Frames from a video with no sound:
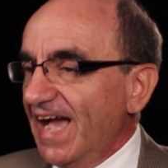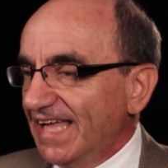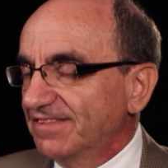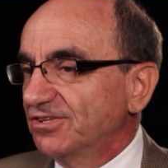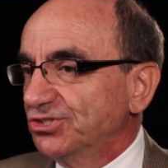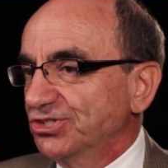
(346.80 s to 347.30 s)

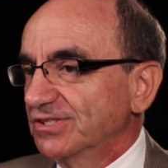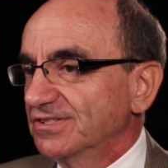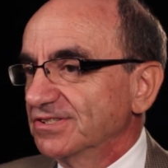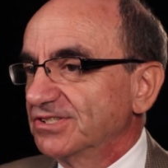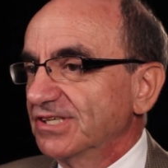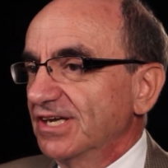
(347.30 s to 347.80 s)

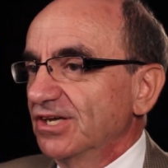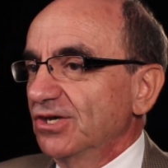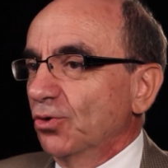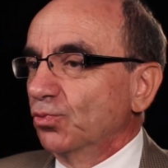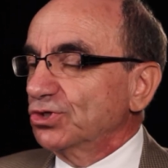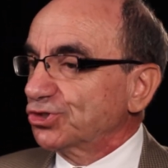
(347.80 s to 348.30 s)
antigens
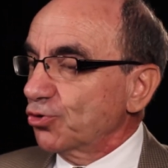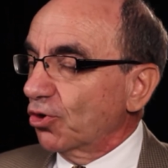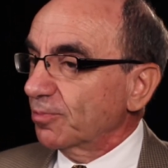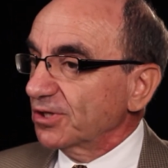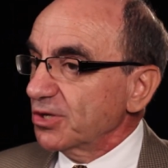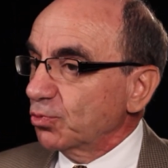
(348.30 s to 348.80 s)
which
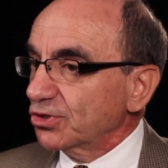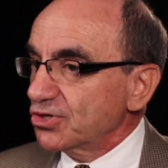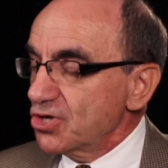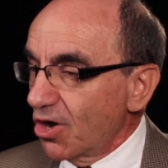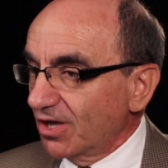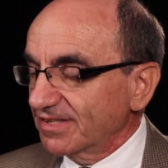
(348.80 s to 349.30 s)
normally would
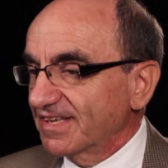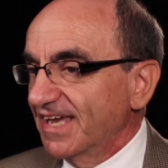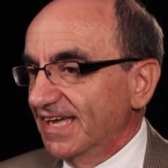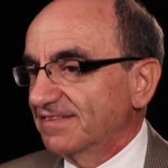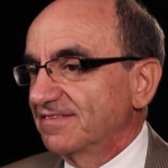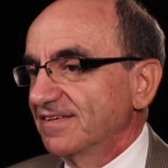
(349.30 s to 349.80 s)
not
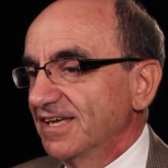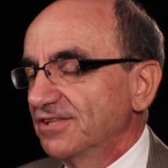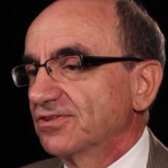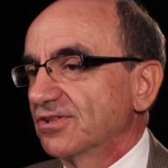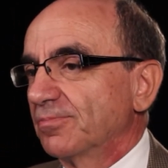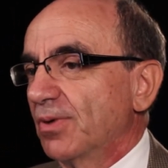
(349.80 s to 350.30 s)
get
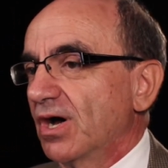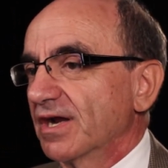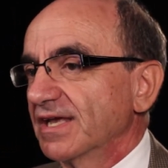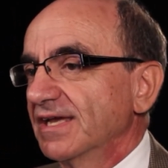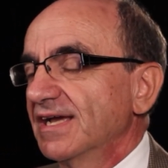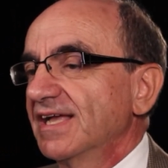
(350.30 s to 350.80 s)
into the
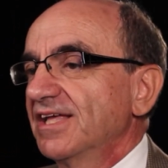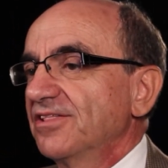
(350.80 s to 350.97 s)
body.